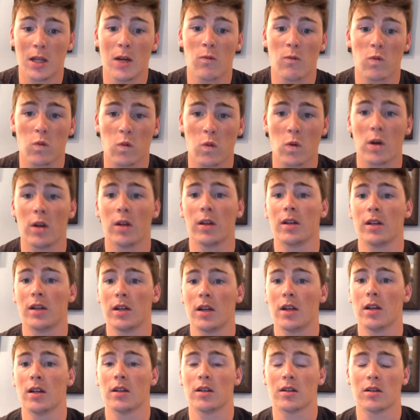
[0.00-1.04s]
they really
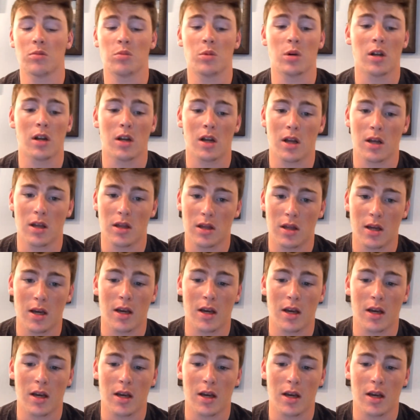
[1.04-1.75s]
needed someone, and